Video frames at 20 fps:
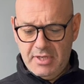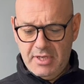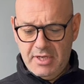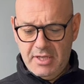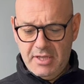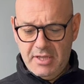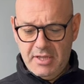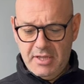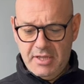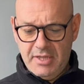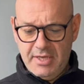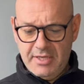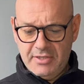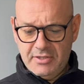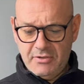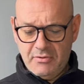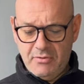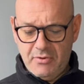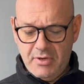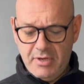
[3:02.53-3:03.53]
in this
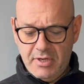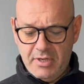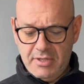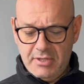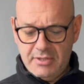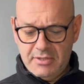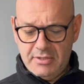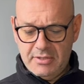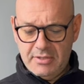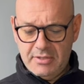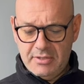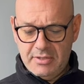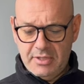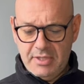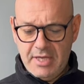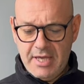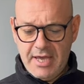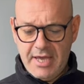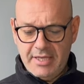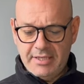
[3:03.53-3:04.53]
quite
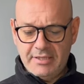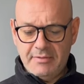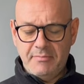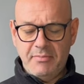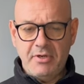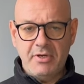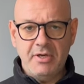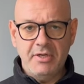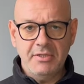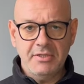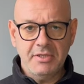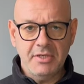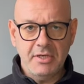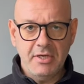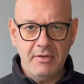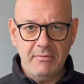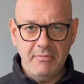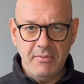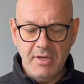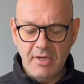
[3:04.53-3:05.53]
yet, but uh,
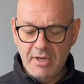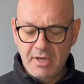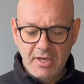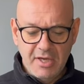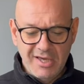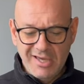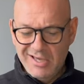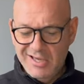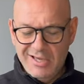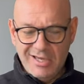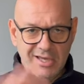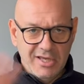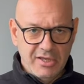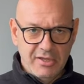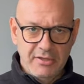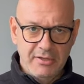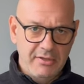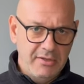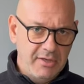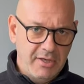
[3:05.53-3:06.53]

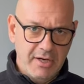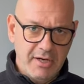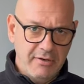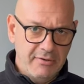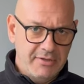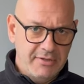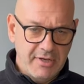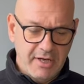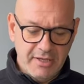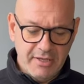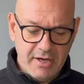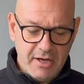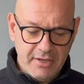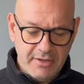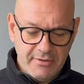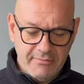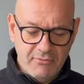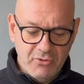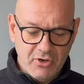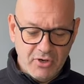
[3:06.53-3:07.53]
you know, I,
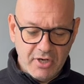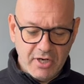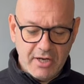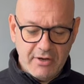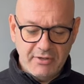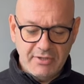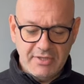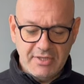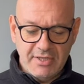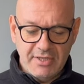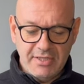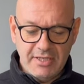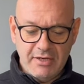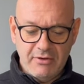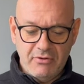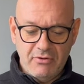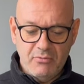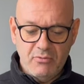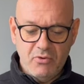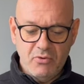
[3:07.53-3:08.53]
am not going to go into
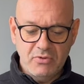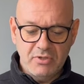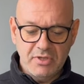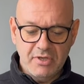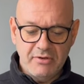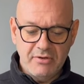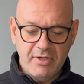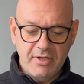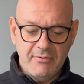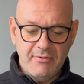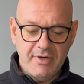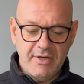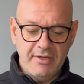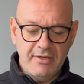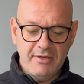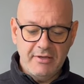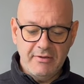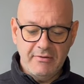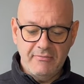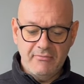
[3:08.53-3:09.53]
detail on water anyway. You
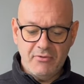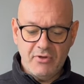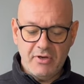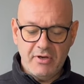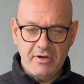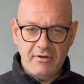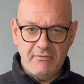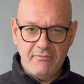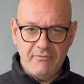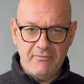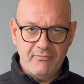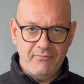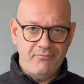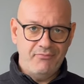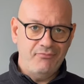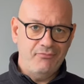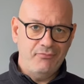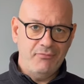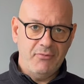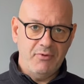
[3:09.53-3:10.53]
can kind of,
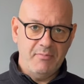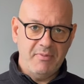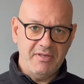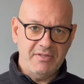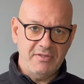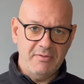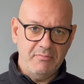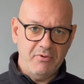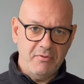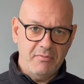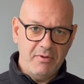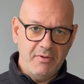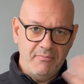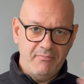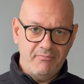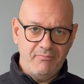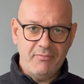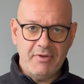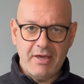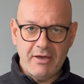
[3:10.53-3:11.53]
it's best to probably
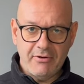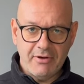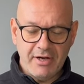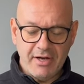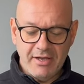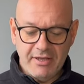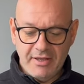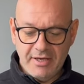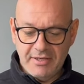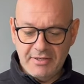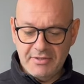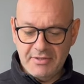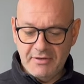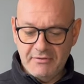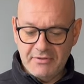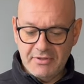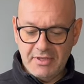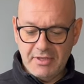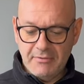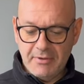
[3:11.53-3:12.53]
calculate that
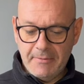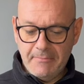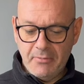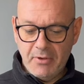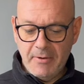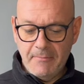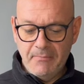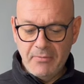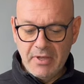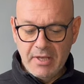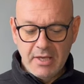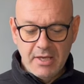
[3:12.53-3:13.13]
yourselves anyway. But